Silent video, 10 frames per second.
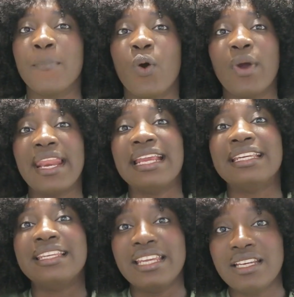but when I
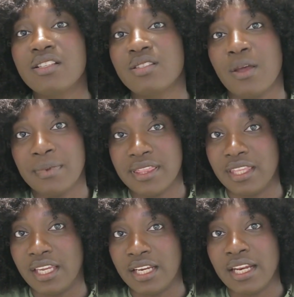need
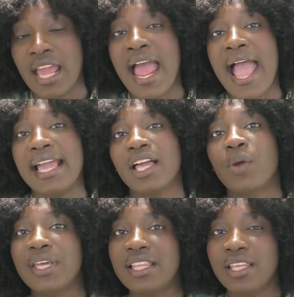something, I
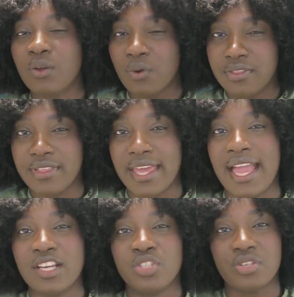can quickly go
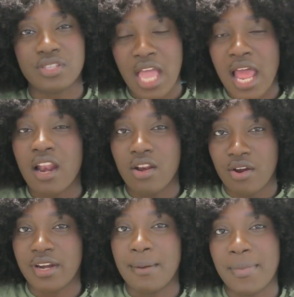there and just
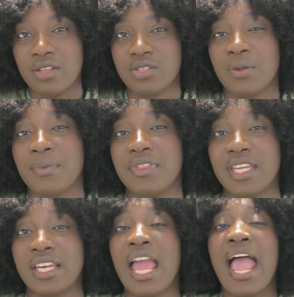learn about
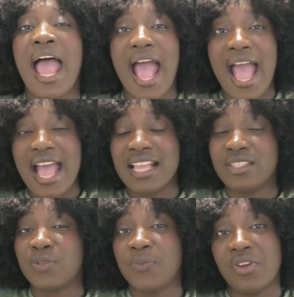something.
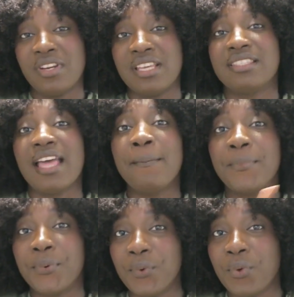And to be honest,
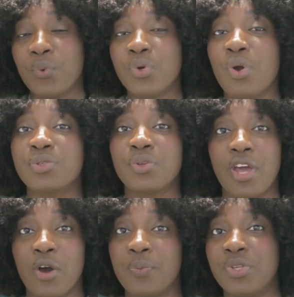that book would also
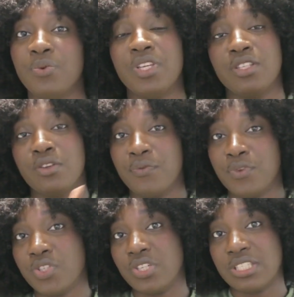help you in your
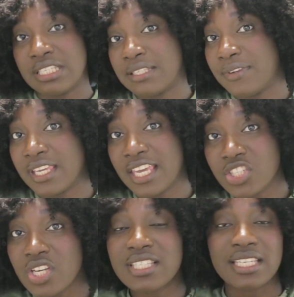future
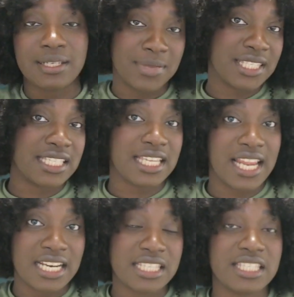certifications in business
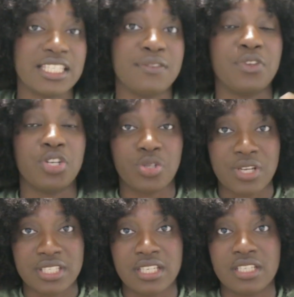analysis if you're
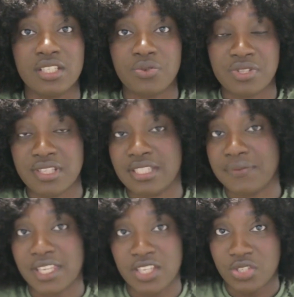interested in doing
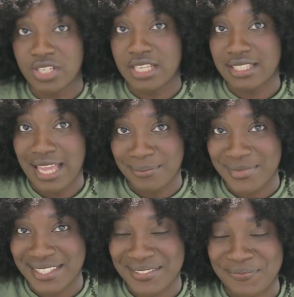certification
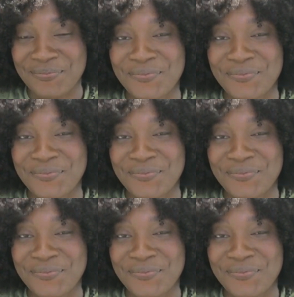exams.